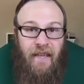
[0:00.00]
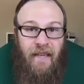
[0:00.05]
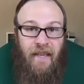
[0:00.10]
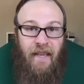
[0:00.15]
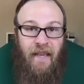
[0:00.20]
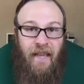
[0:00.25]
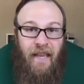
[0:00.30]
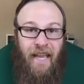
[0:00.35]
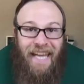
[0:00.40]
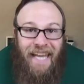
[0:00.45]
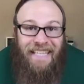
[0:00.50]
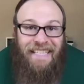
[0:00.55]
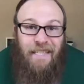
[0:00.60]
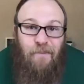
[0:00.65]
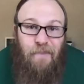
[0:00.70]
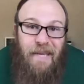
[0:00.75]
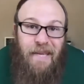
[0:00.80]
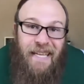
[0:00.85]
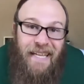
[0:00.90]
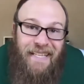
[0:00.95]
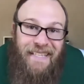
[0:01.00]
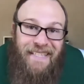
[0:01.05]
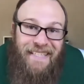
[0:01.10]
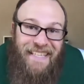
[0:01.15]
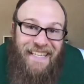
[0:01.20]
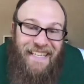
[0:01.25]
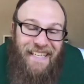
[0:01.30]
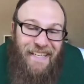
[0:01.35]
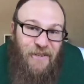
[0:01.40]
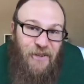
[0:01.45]
And as it begins to
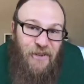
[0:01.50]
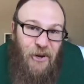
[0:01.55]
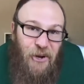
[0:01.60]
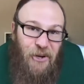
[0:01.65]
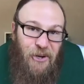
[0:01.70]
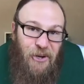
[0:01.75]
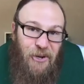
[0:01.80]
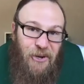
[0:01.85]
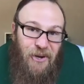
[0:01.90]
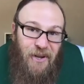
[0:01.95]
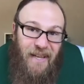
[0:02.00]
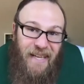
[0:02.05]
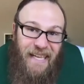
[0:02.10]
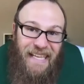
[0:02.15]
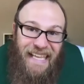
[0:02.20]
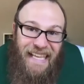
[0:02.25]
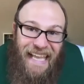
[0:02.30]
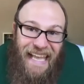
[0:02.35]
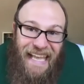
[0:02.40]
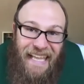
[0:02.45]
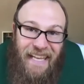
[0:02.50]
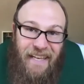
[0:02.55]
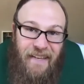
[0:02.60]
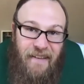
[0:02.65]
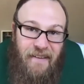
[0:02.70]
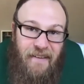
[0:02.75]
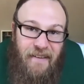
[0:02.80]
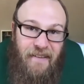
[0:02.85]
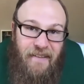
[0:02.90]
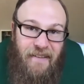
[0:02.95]
get darker again,